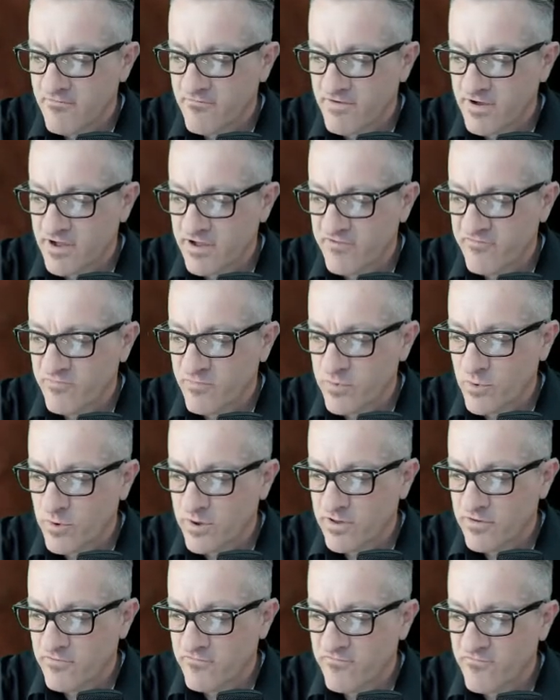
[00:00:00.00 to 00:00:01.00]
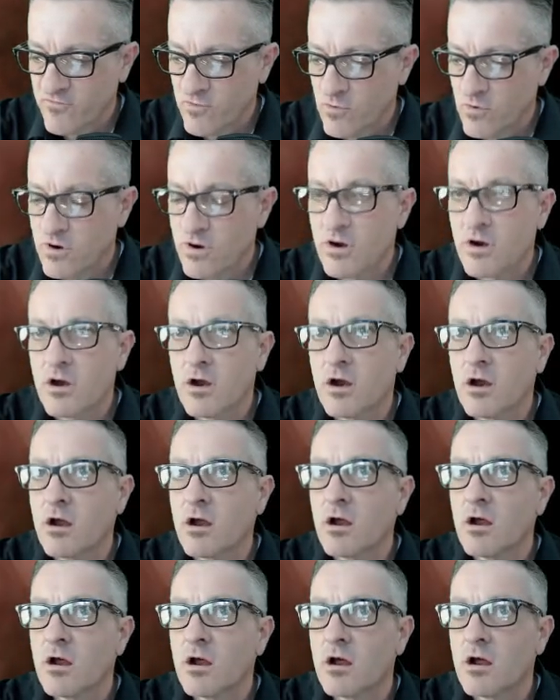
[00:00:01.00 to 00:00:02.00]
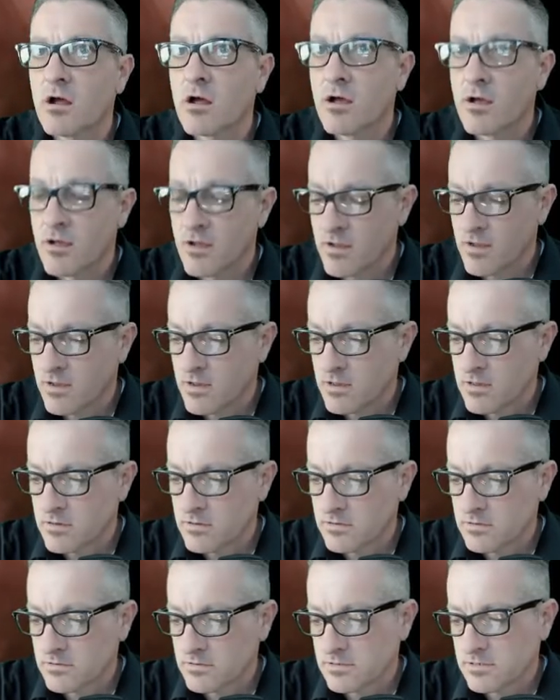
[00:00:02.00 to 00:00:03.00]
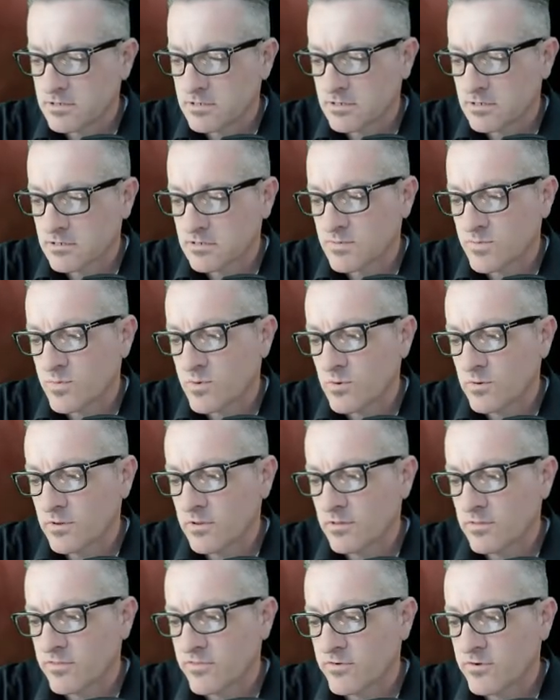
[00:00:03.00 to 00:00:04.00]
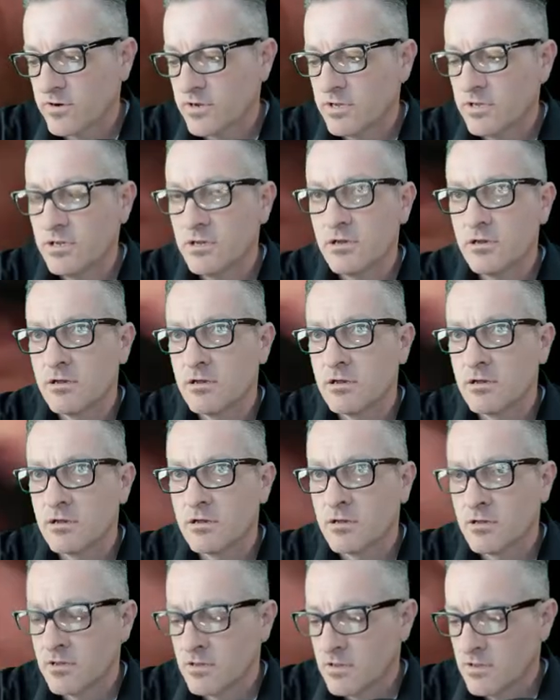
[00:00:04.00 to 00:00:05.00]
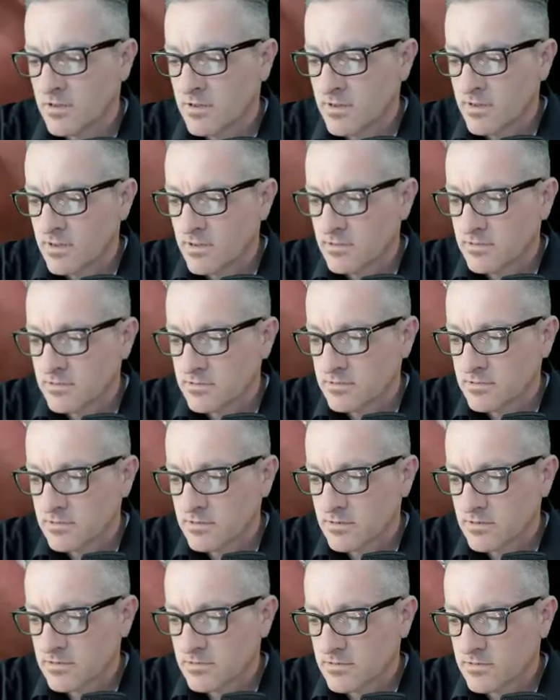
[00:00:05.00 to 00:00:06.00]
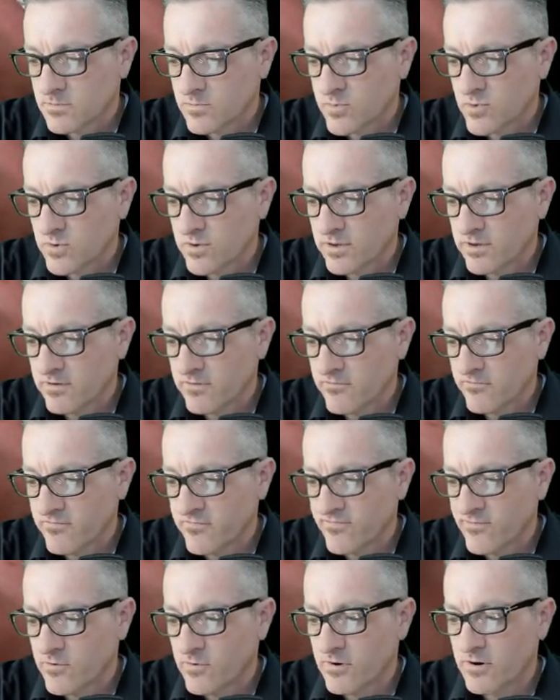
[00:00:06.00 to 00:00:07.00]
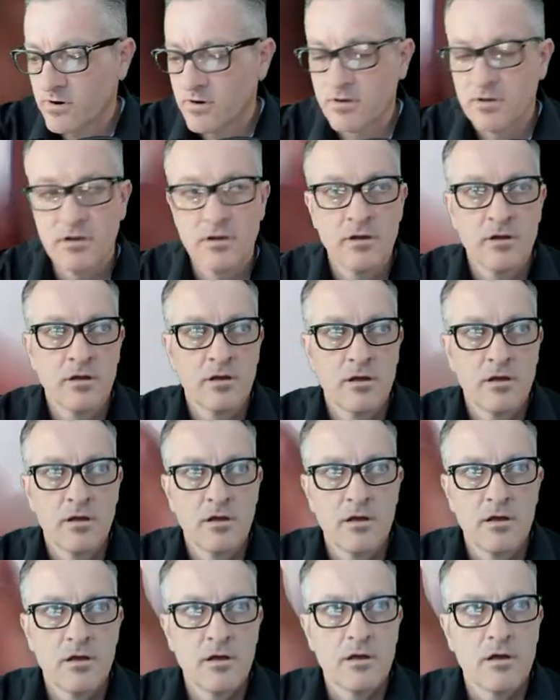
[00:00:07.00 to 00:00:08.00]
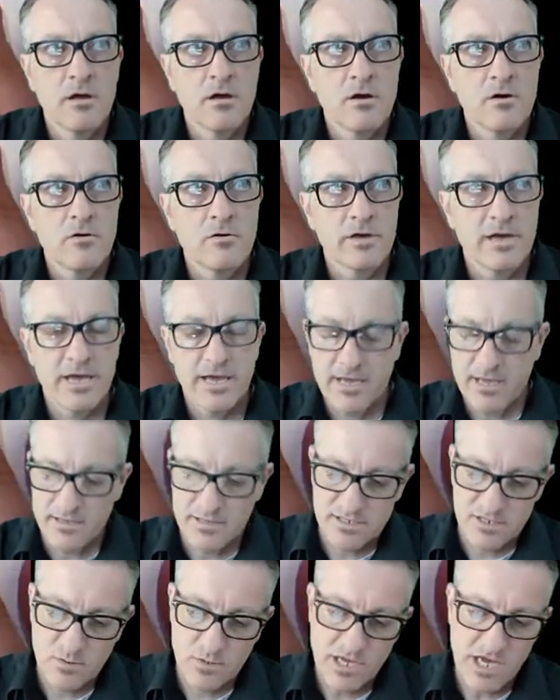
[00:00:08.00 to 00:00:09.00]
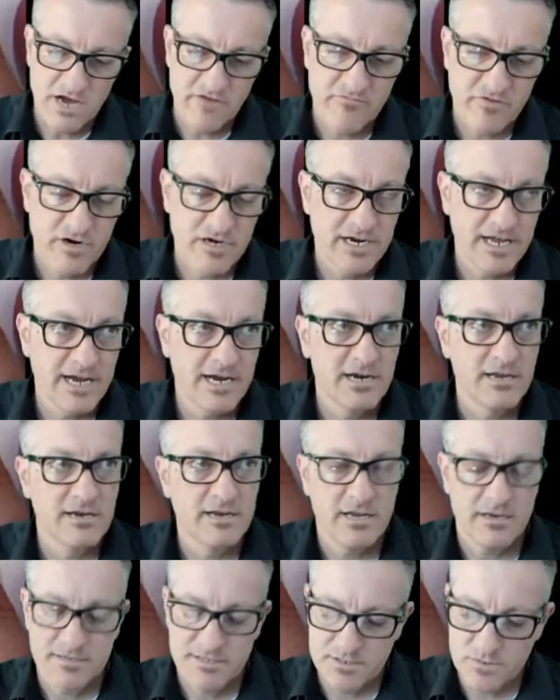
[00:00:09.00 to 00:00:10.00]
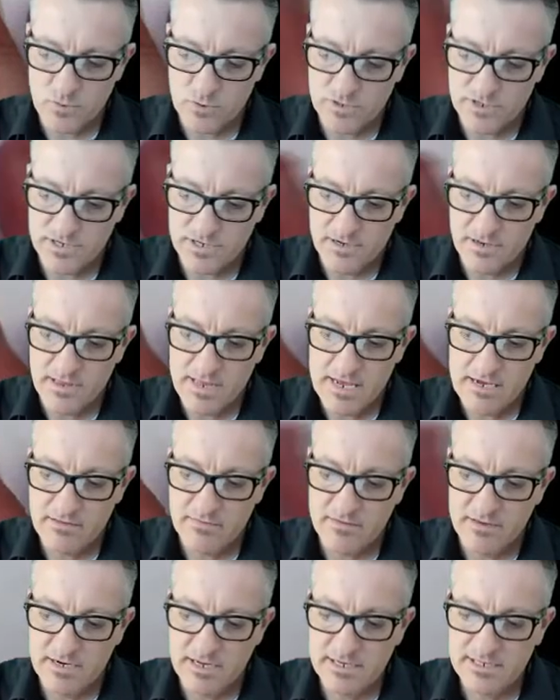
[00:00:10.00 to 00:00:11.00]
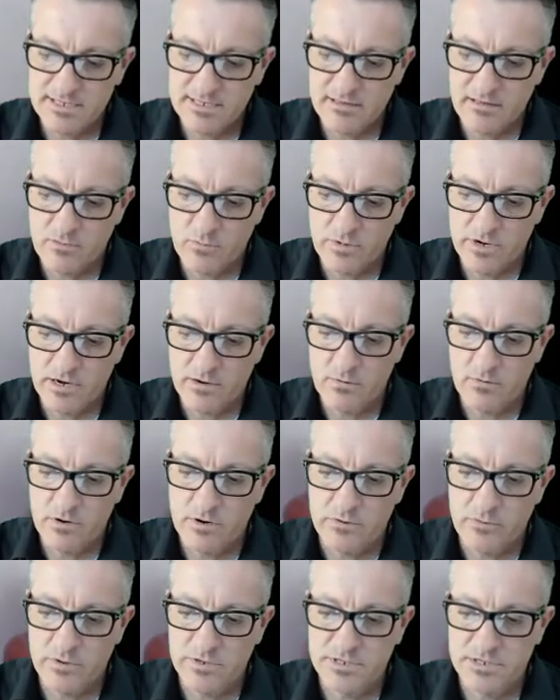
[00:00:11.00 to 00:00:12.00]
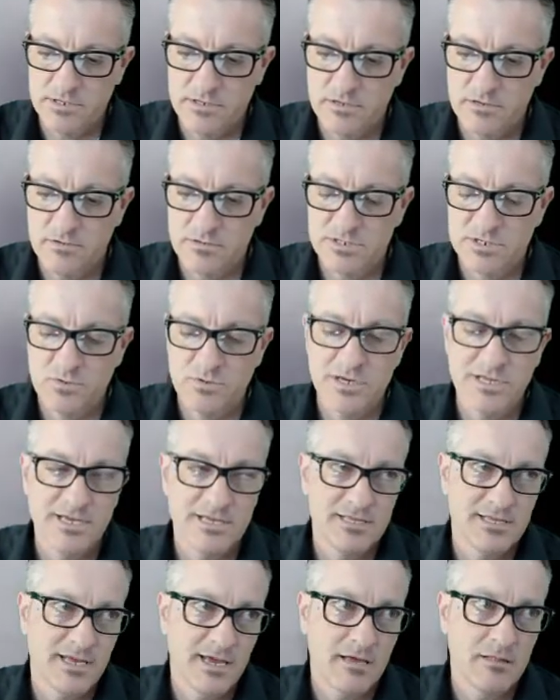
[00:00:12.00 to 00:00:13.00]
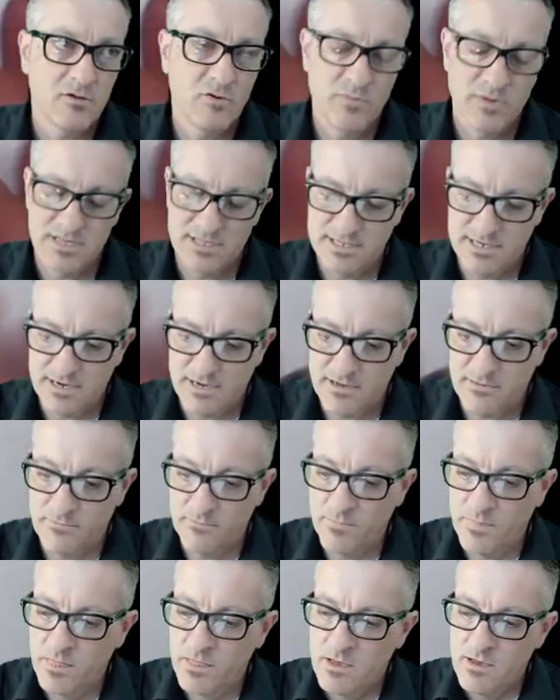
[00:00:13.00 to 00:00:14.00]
5.4, 6.3, 6.4. Okay, so we have our data now sorted. Now, the next thing that we're going to do, sorting can take a little bit of time,